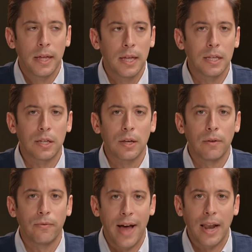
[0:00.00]
His
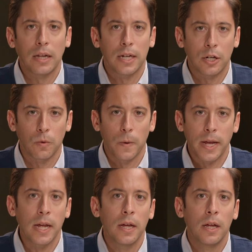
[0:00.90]

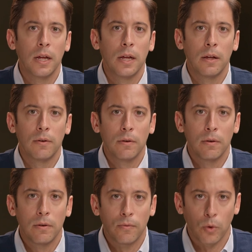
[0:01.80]
valedictory
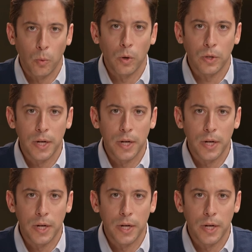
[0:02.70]
for the world